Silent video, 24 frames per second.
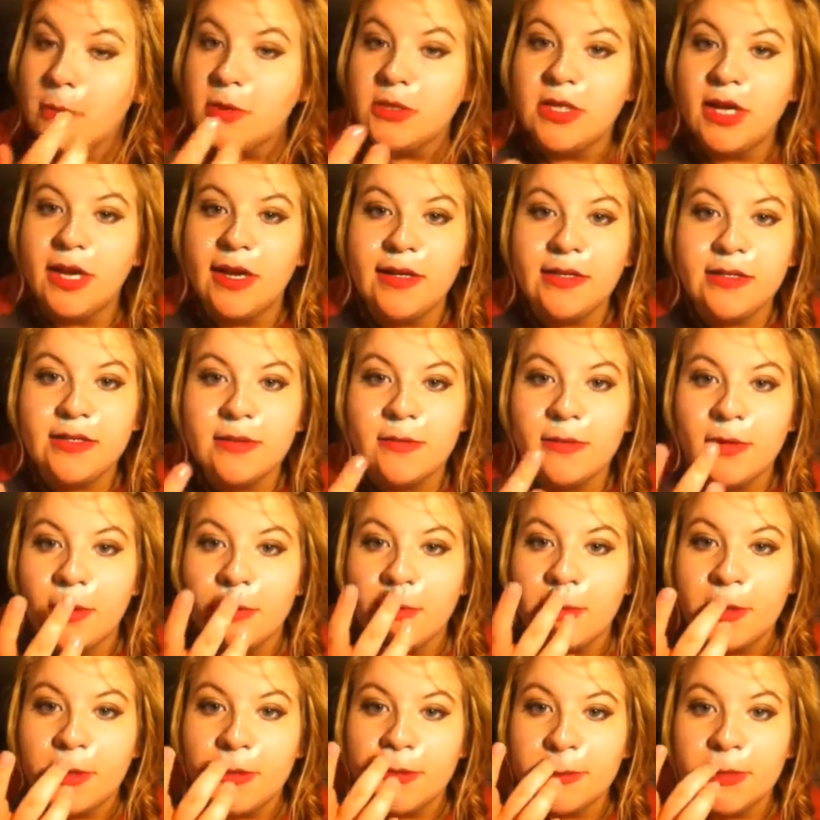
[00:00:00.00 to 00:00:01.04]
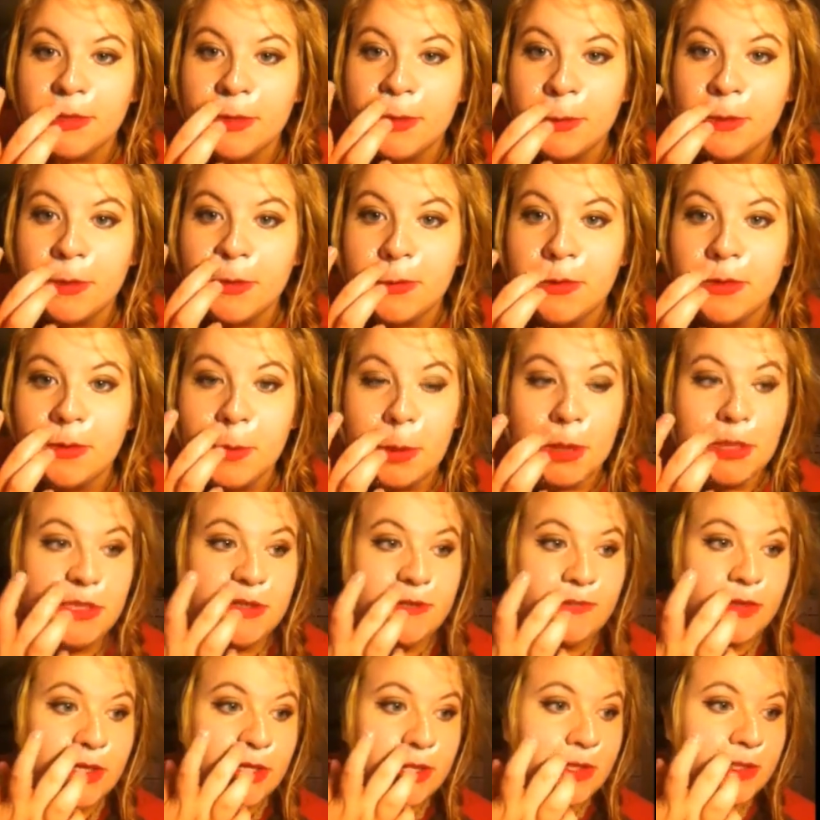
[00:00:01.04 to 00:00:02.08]
Which I actually probably used a little too much
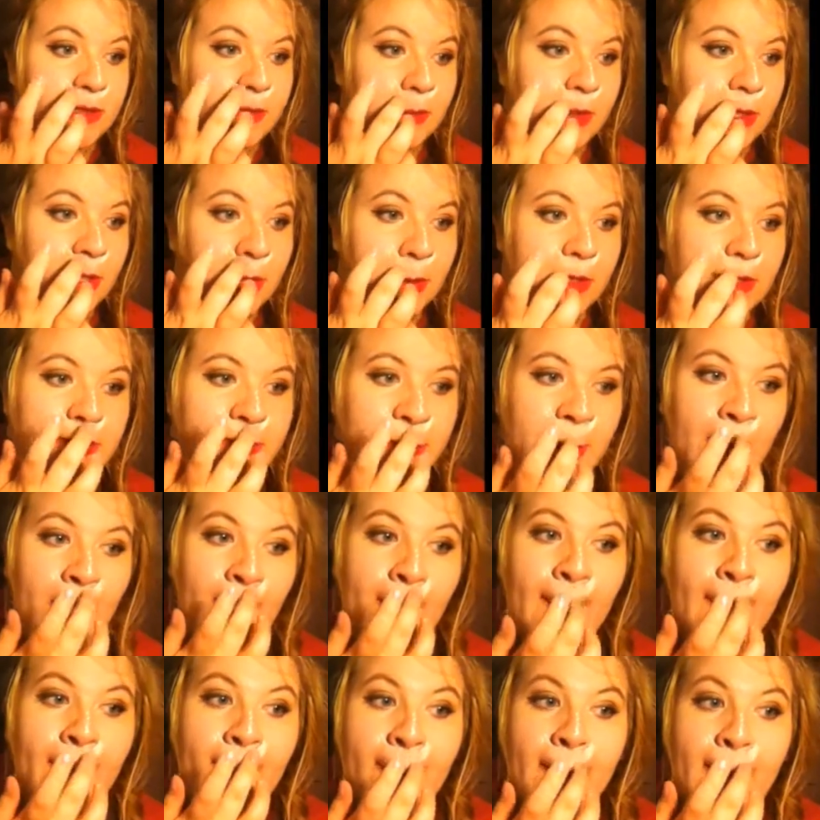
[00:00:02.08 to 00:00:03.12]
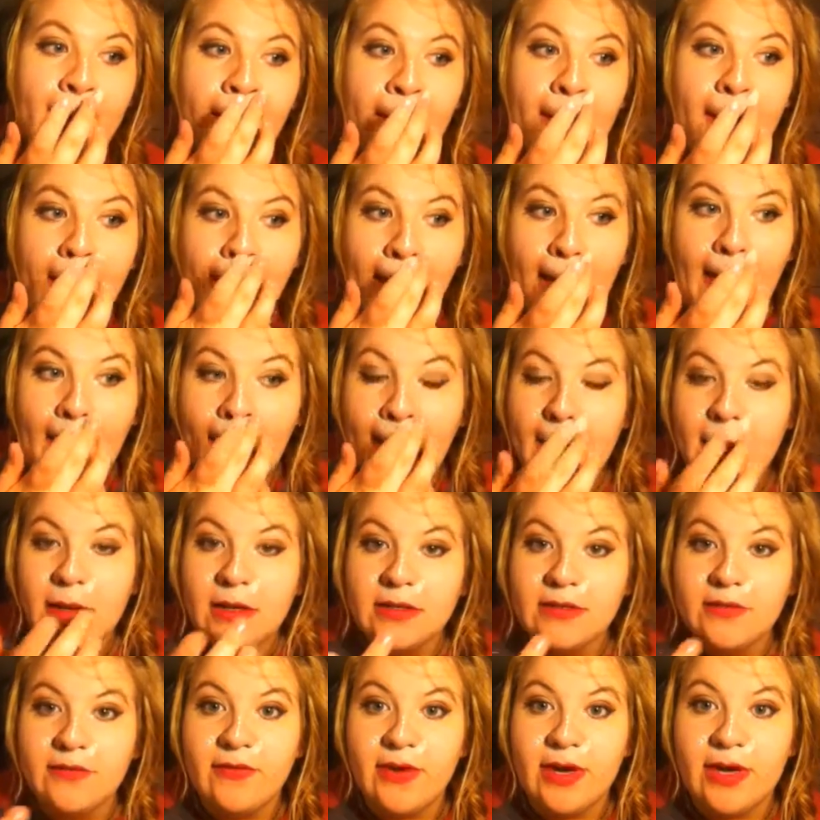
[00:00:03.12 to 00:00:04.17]
of this, because
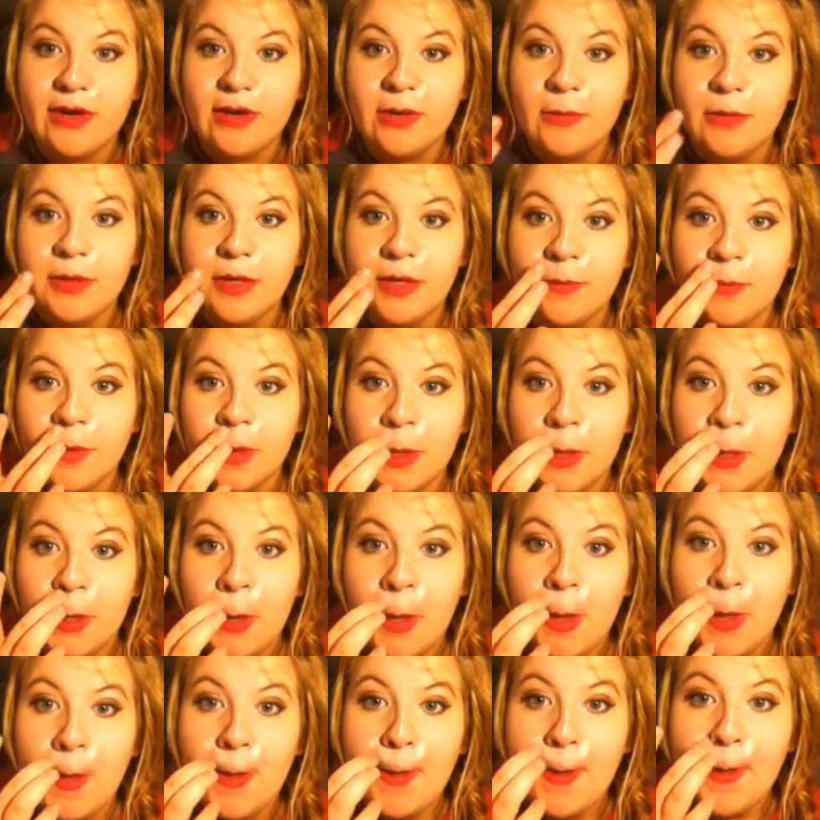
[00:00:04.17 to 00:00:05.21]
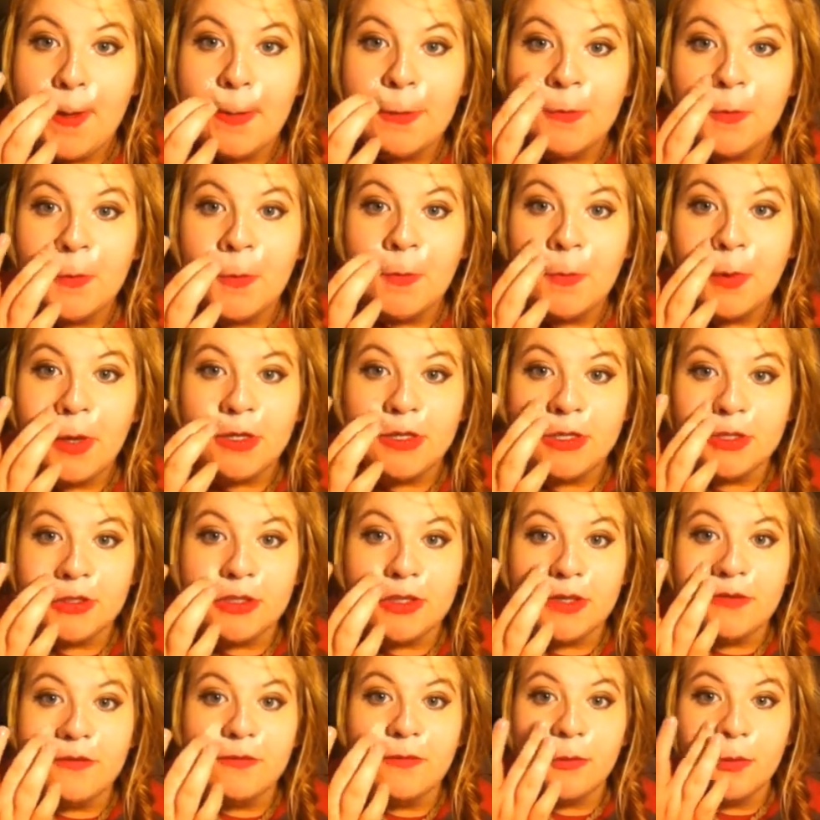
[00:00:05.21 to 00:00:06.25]
it is very pigmented,
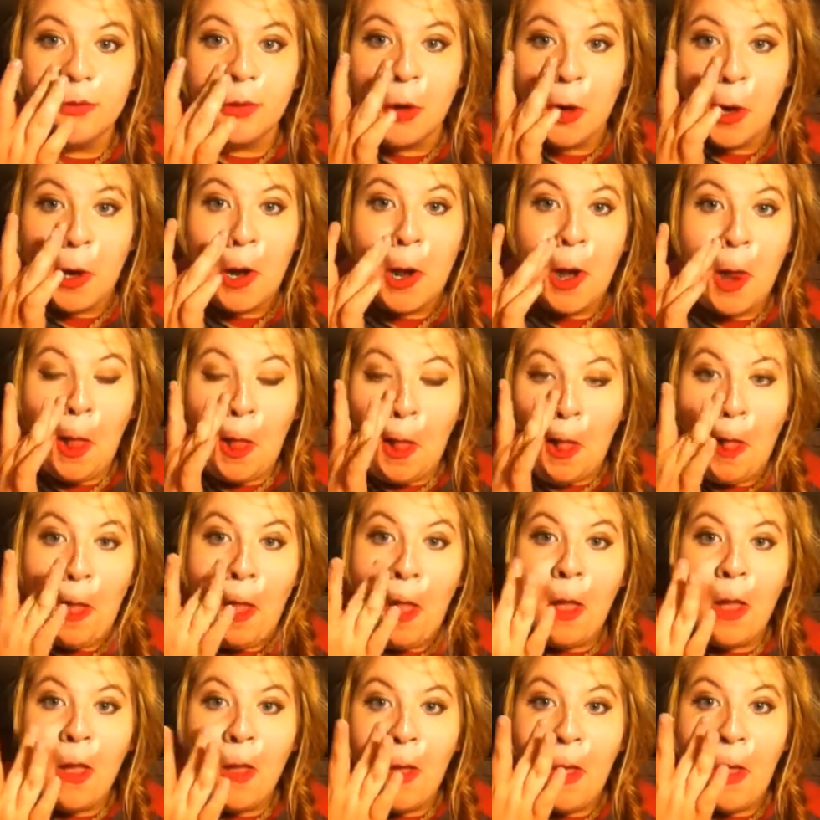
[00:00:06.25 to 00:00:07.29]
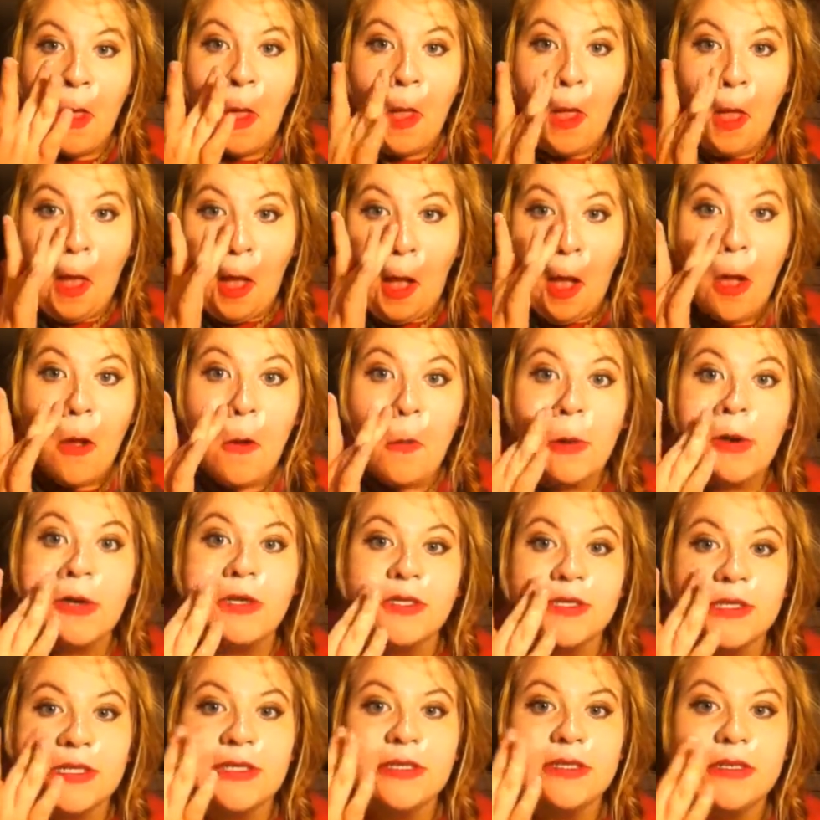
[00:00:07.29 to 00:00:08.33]
especially for what
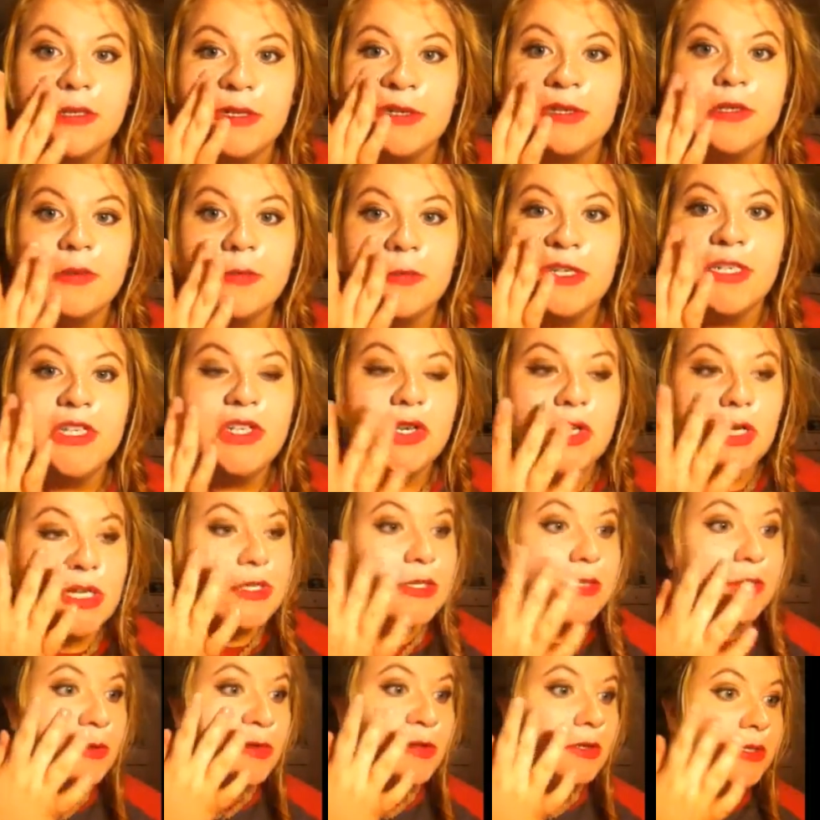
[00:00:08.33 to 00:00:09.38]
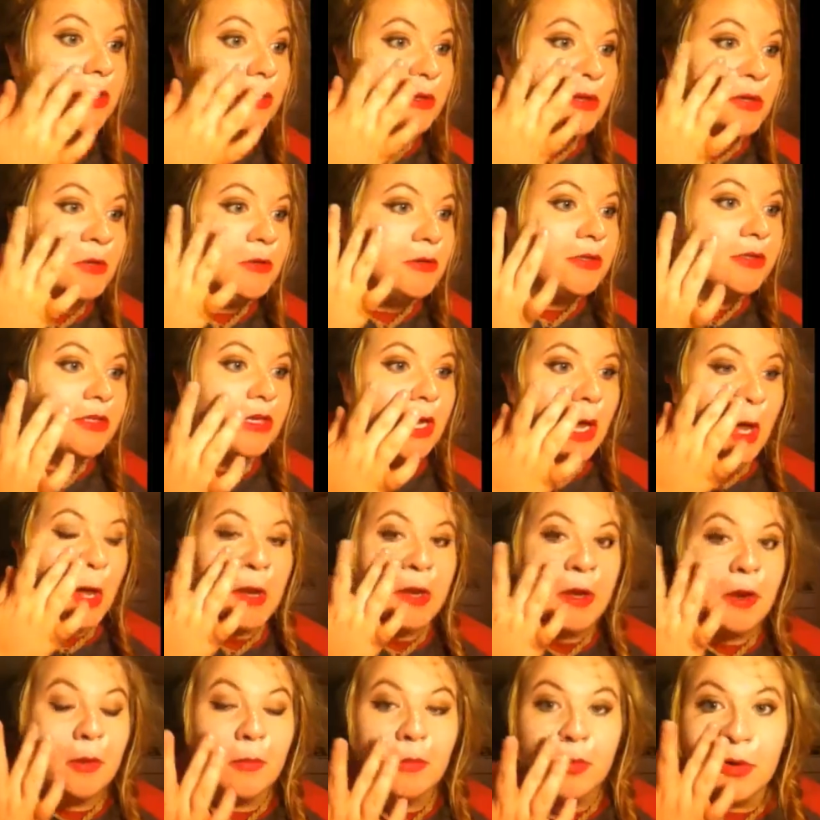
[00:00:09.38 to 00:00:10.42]
is considered to be drugstore. So usually I
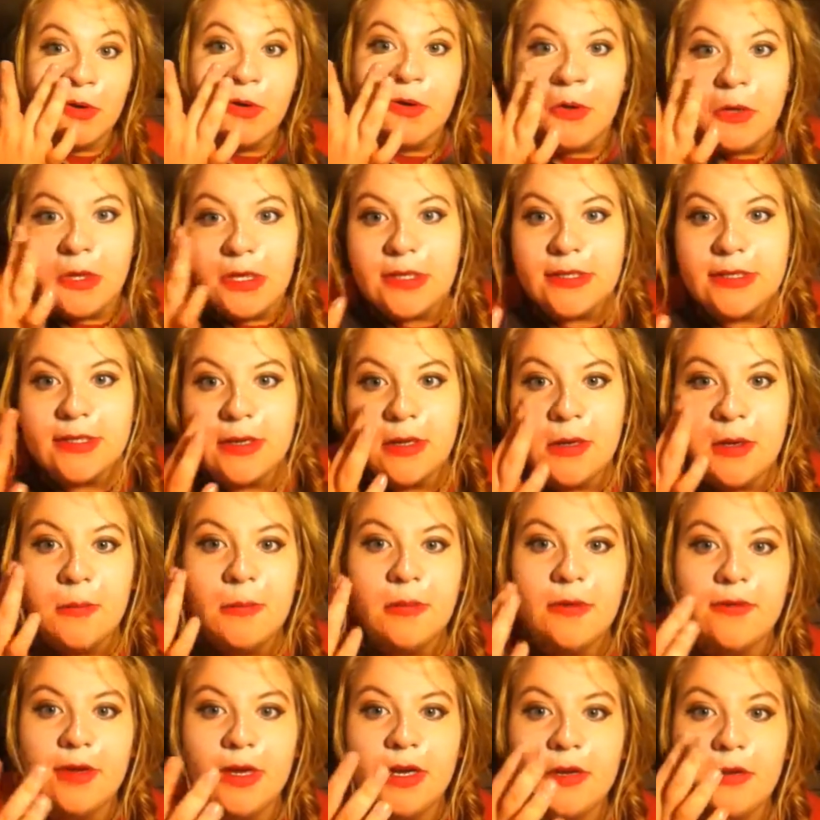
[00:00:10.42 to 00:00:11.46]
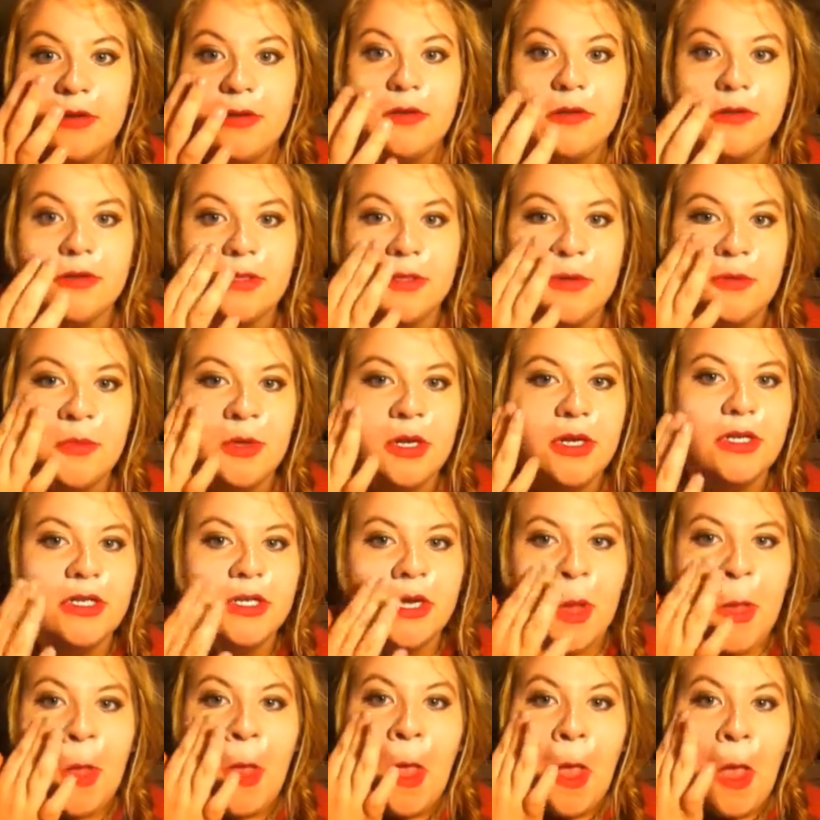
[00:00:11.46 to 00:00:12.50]
end up pulling some, if I do use too
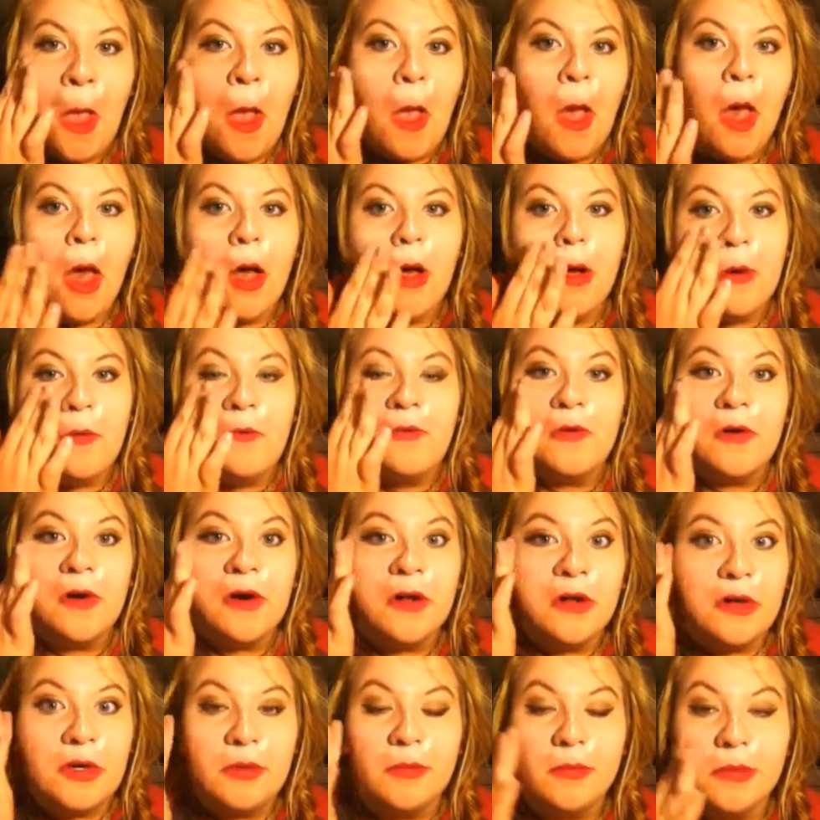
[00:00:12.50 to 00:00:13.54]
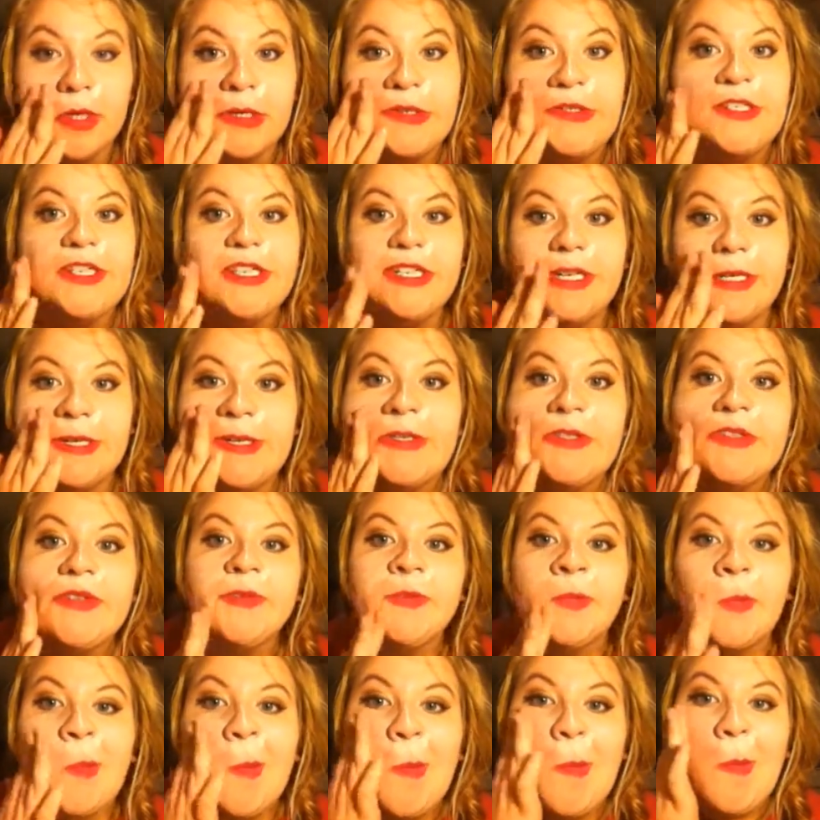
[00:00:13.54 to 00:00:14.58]
much, over onto my cheeks,